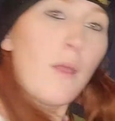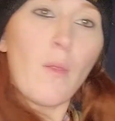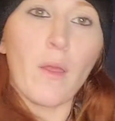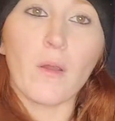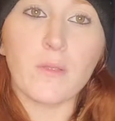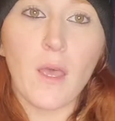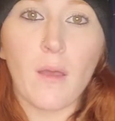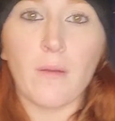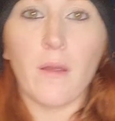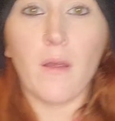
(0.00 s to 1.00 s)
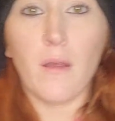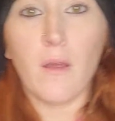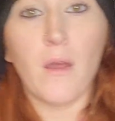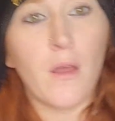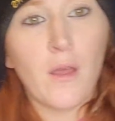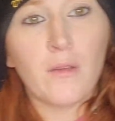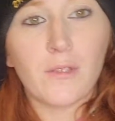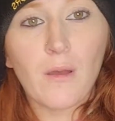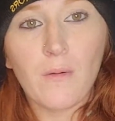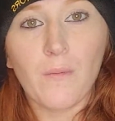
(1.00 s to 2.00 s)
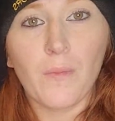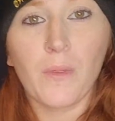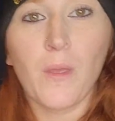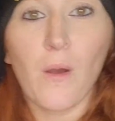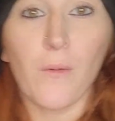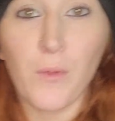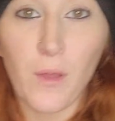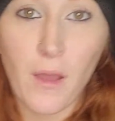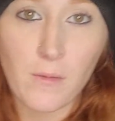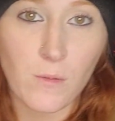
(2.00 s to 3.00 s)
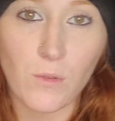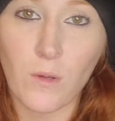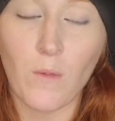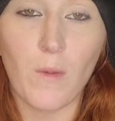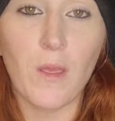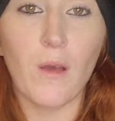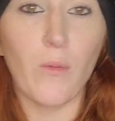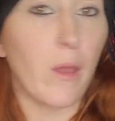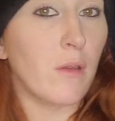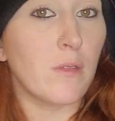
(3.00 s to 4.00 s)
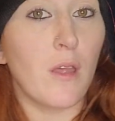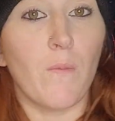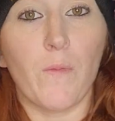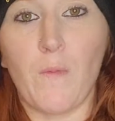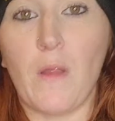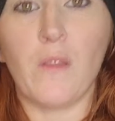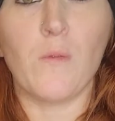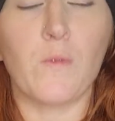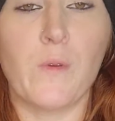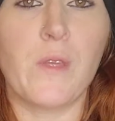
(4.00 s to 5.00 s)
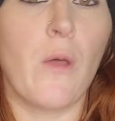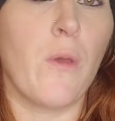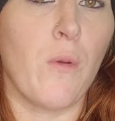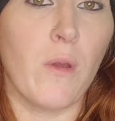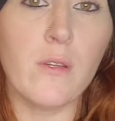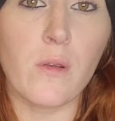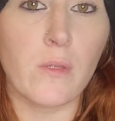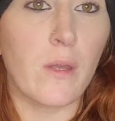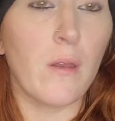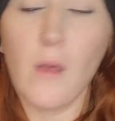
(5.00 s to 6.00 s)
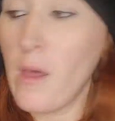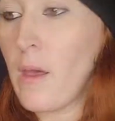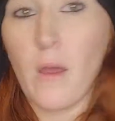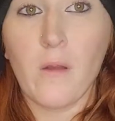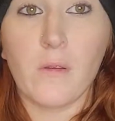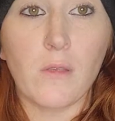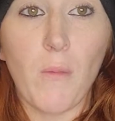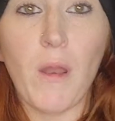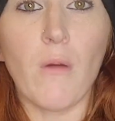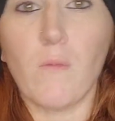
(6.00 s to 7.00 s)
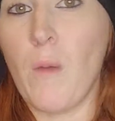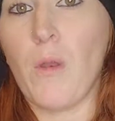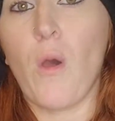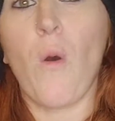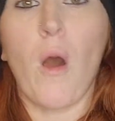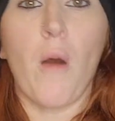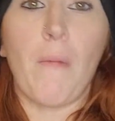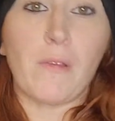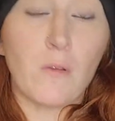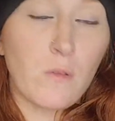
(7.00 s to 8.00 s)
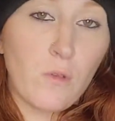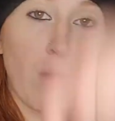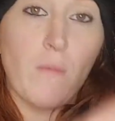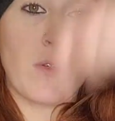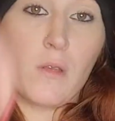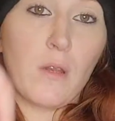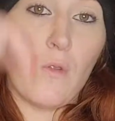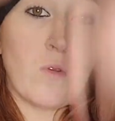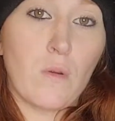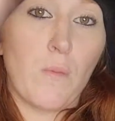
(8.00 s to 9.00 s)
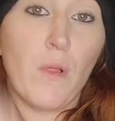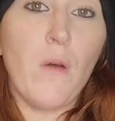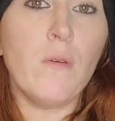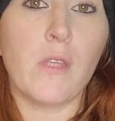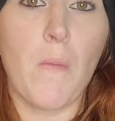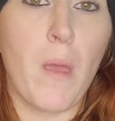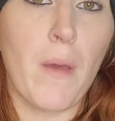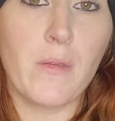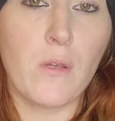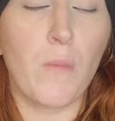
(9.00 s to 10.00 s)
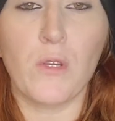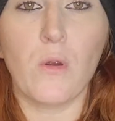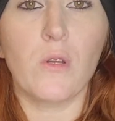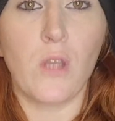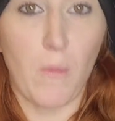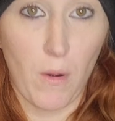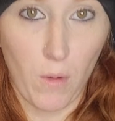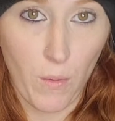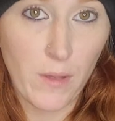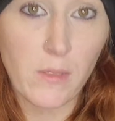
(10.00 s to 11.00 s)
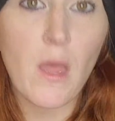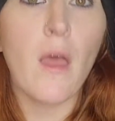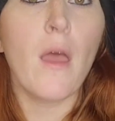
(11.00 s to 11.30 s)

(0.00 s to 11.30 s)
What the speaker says: And there's that. So, hopefully you guys enjoyed the video. Like I said, if anything was for sale that you were interested in, just let me know. Let me know on my sales Instagram, which is linked in the description below. Send me a message. I'll be sure to check my requests